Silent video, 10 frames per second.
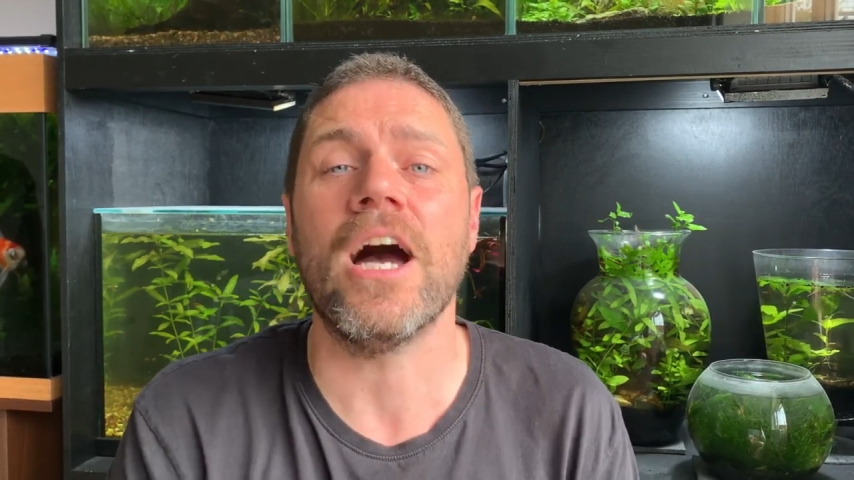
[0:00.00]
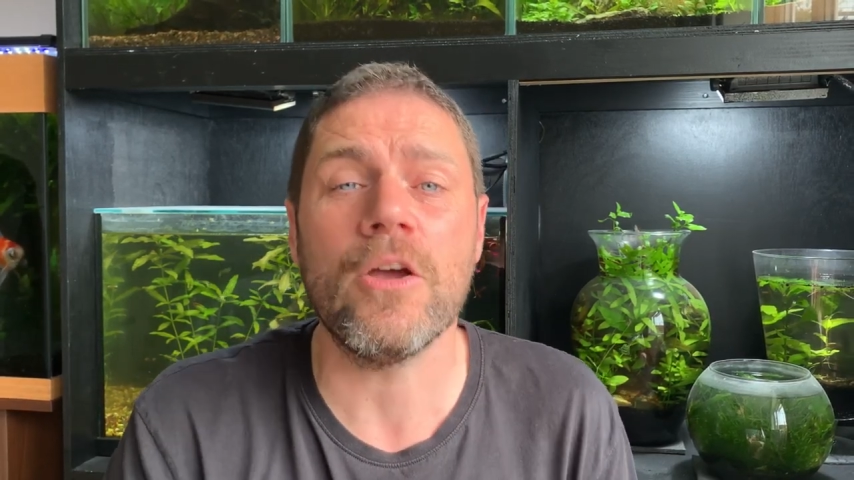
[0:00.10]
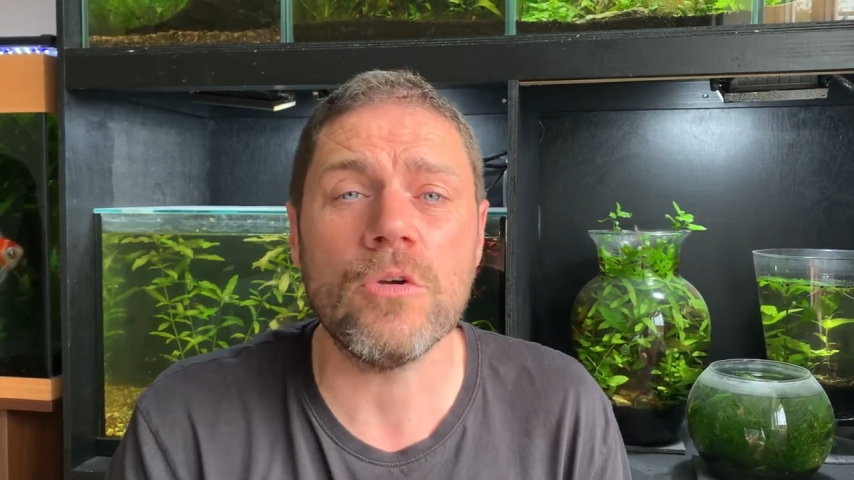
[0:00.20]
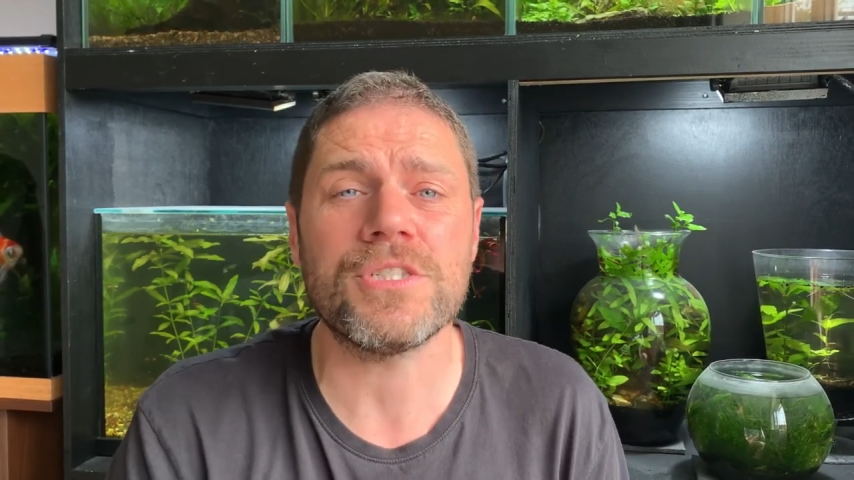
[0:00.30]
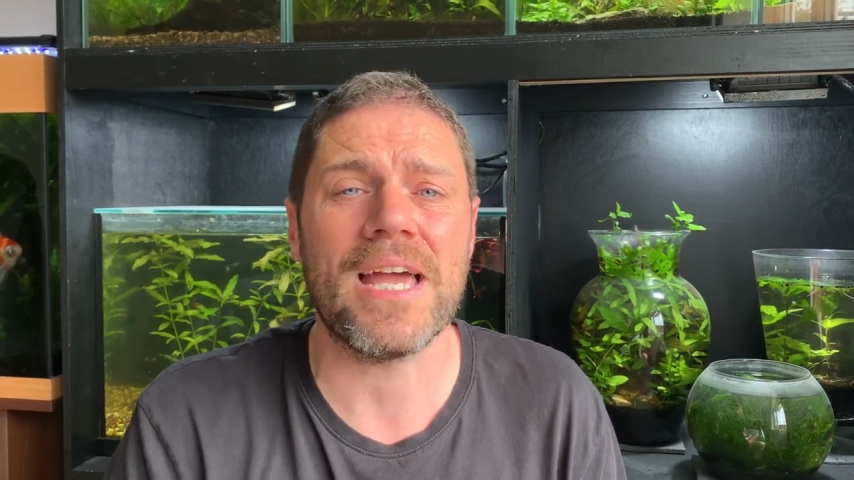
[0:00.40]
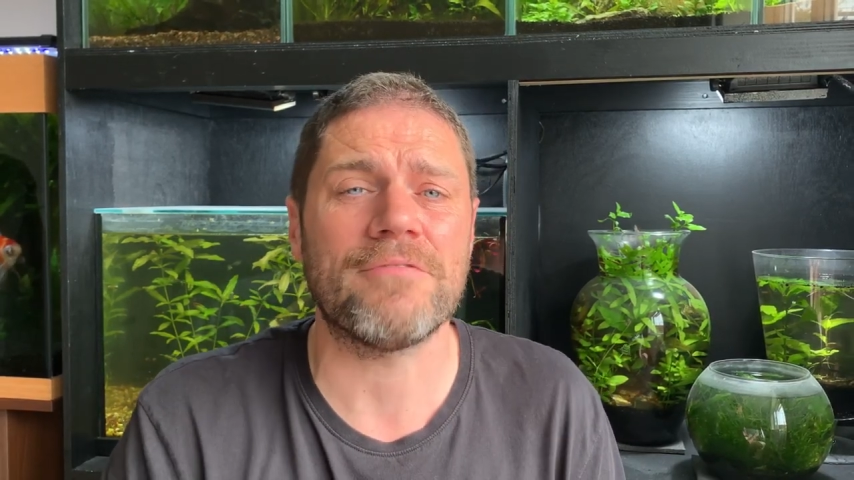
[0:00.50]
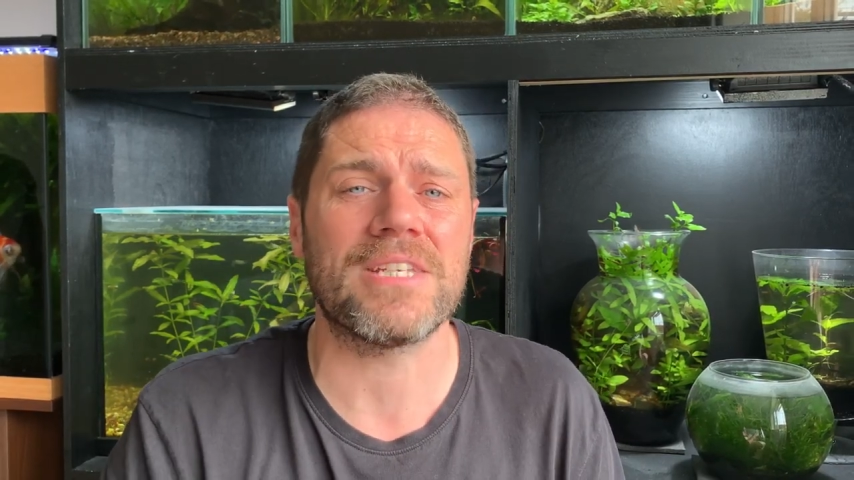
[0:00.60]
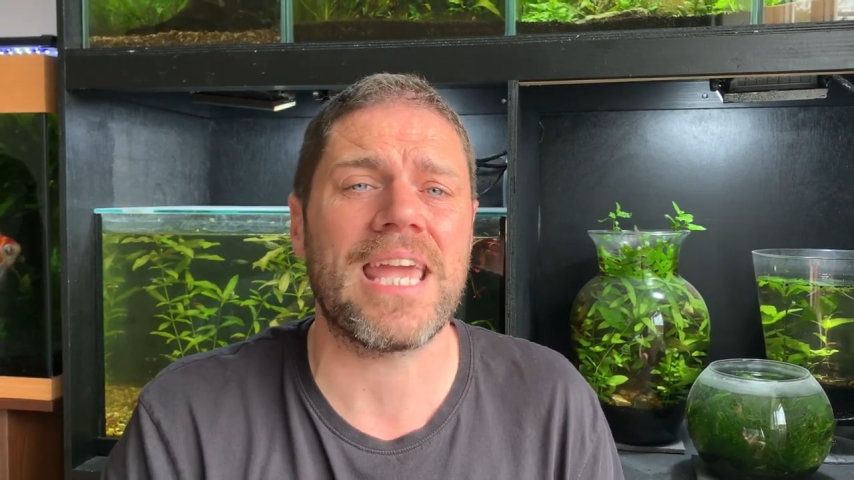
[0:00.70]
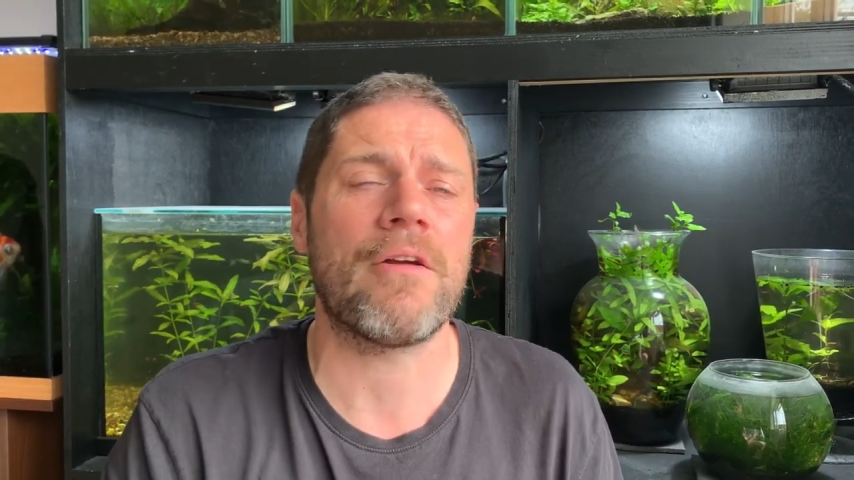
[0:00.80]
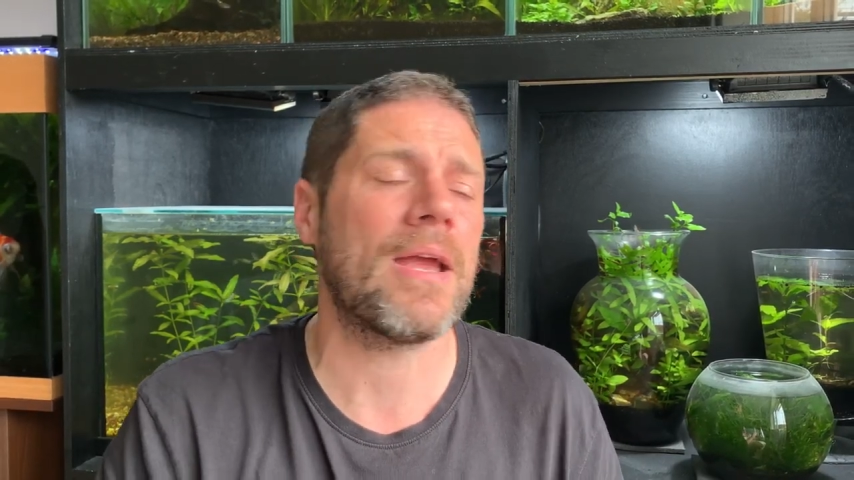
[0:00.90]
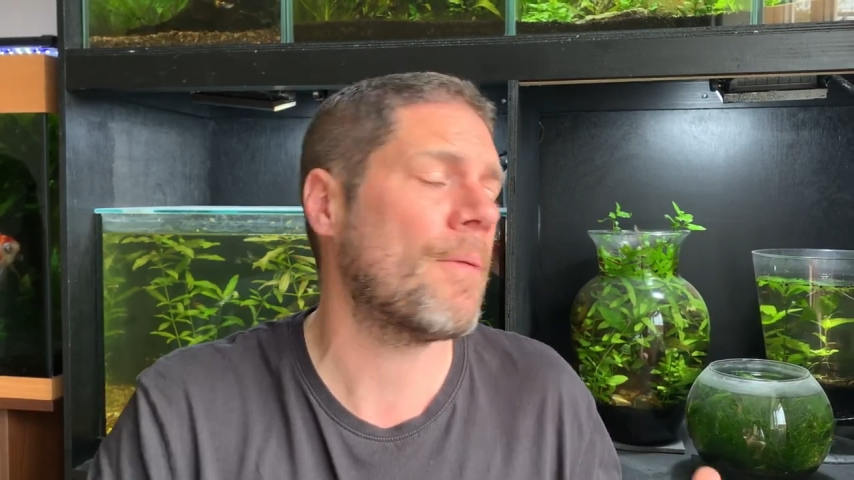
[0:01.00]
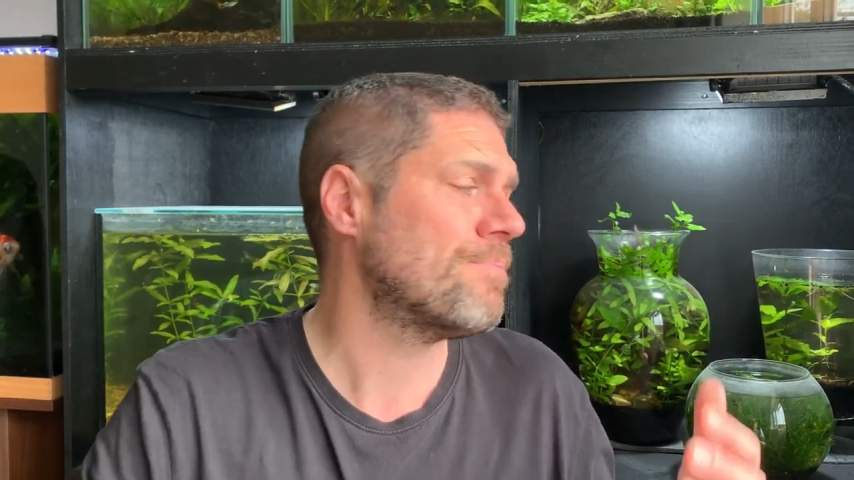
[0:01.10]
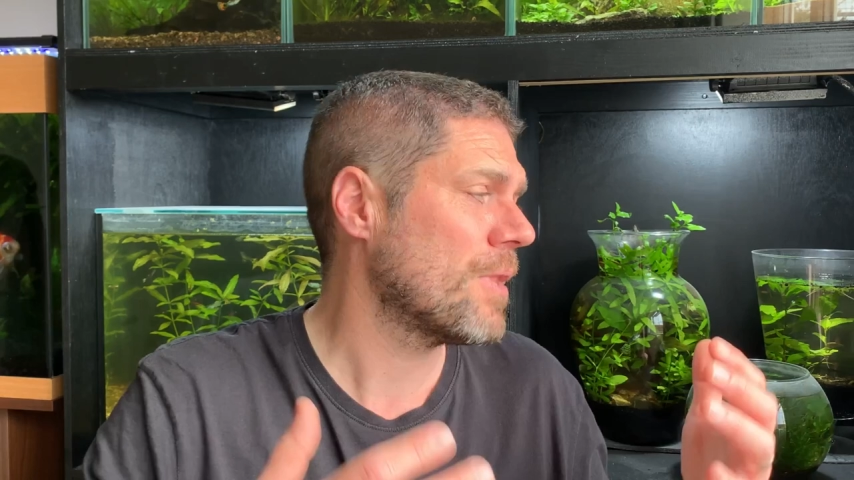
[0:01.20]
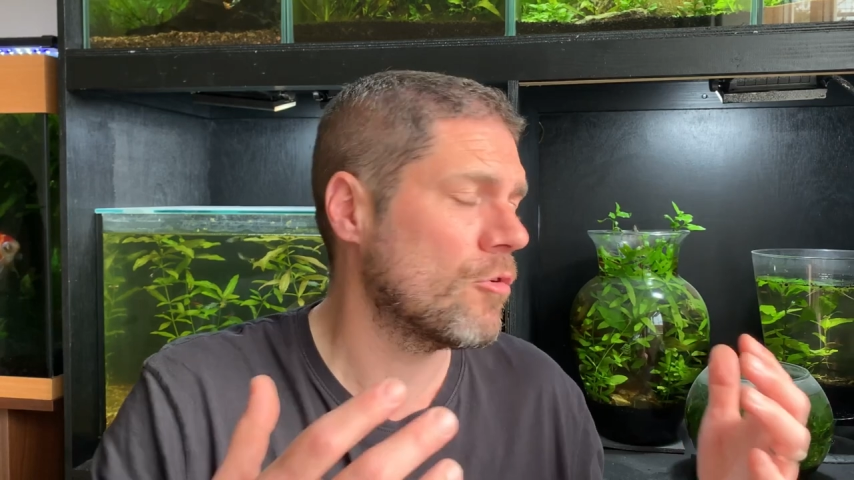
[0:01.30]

I also have to carry out